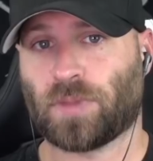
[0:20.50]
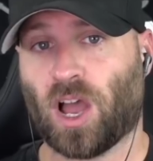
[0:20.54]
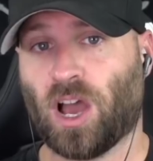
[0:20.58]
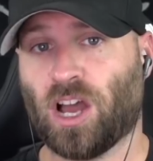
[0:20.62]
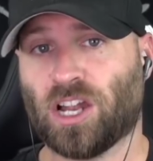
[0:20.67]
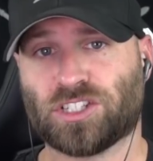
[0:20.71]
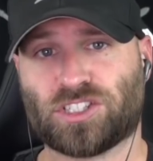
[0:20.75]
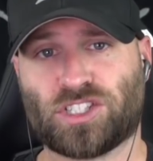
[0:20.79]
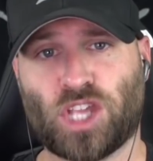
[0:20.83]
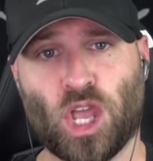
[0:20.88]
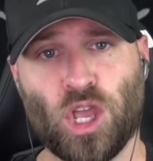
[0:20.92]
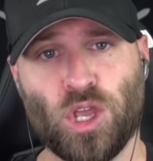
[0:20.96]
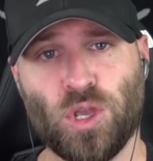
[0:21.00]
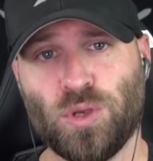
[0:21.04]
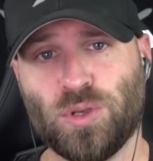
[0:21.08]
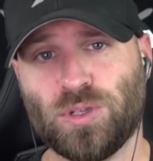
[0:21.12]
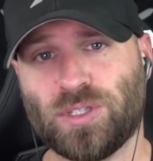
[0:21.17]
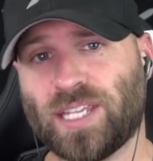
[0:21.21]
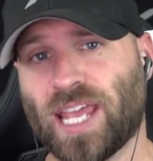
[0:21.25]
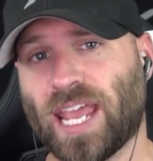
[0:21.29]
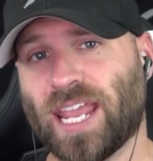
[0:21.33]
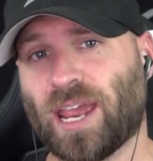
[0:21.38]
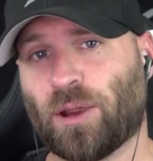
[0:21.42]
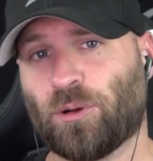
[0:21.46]
On
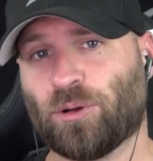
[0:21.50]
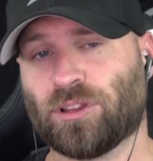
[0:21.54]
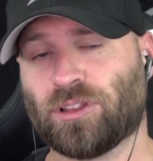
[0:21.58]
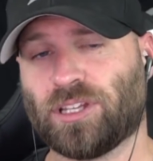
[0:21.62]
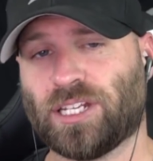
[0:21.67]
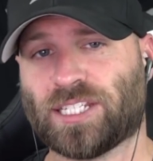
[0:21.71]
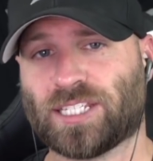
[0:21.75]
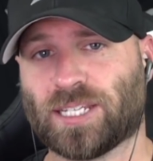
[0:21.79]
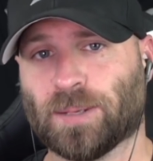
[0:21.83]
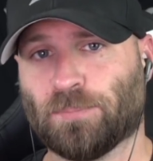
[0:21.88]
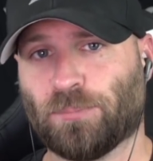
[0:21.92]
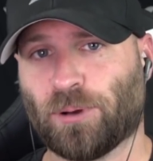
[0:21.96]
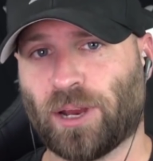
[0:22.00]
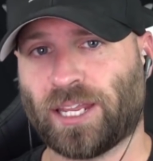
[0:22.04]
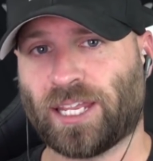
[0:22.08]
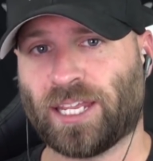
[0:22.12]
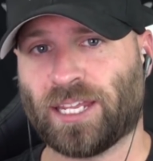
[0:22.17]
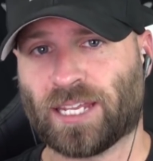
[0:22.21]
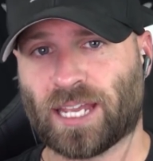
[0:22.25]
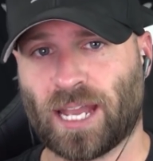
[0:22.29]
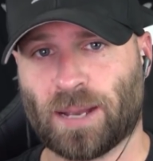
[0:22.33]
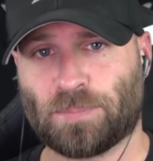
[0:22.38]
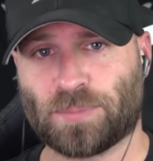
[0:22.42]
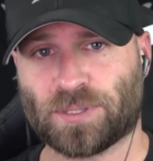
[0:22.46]
Tuesday, I released a
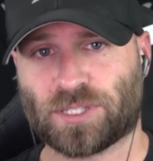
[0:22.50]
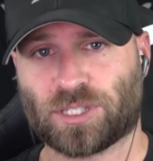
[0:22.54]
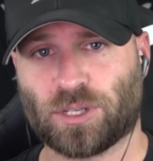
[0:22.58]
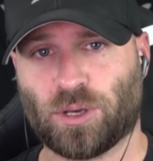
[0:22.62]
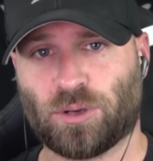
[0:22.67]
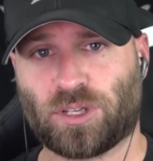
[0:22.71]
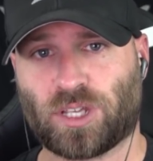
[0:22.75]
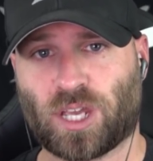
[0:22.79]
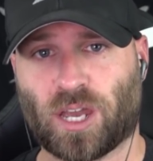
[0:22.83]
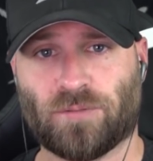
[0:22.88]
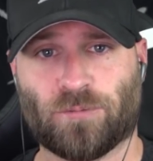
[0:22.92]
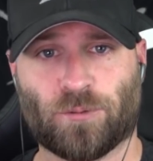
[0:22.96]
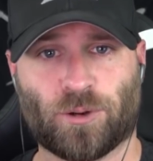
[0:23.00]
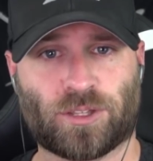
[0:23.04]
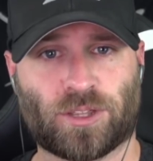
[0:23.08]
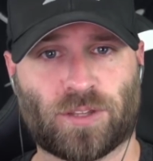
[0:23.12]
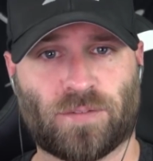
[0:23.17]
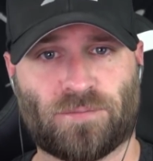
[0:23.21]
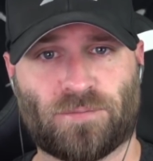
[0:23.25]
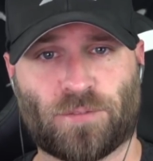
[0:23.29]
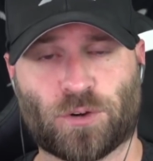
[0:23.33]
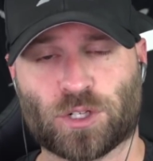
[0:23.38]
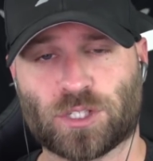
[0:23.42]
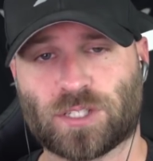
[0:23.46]
breaking episode covering
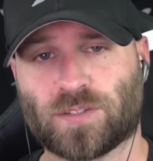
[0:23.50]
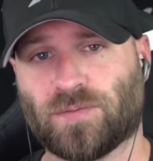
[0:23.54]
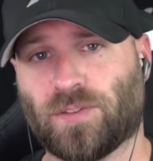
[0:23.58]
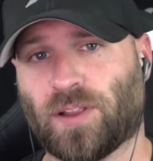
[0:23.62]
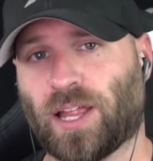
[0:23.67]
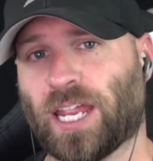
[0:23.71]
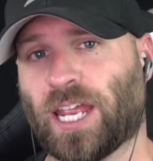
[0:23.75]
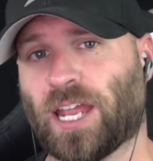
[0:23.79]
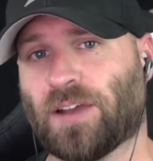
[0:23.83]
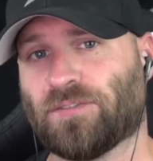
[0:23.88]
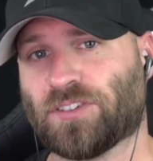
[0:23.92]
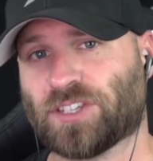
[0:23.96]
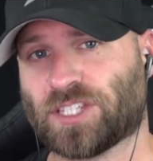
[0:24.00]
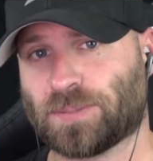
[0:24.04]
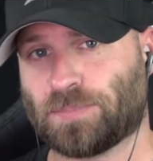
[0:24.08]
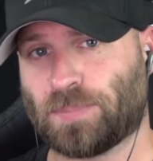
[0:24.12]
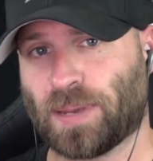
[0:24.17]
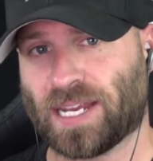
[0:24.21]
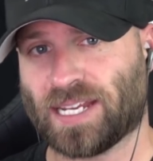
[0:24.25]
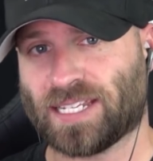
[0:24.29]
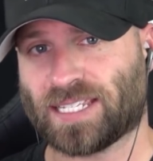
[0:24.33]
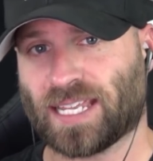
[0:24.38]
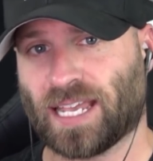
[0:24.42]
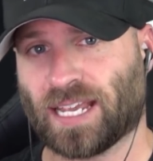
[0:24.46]
the first flight of a
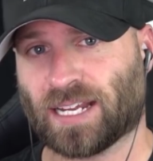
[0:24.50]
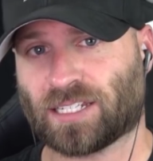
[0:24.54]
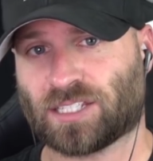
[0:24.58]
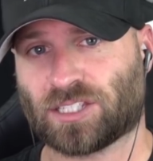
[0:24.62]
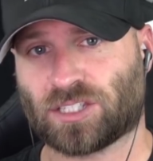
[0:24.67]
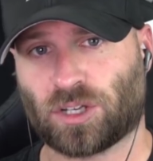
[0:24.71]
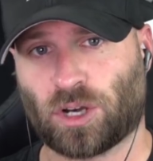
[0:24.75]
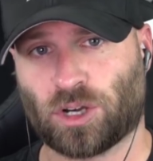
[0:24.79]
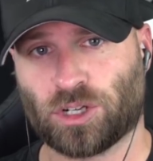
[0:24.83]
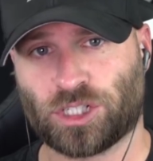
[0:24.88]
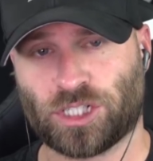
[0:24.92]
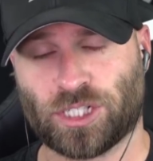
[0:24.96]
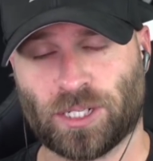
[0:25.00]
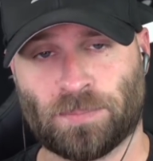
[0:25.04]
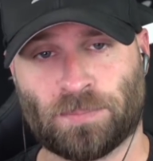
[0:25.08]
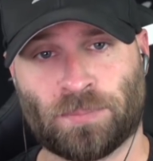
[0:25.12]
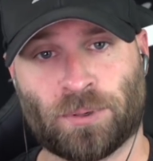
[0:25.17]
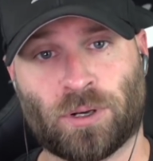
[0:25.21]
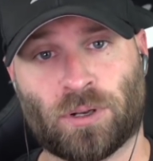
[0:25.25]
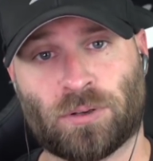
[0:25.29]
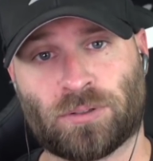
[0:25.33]
SpaceX Starship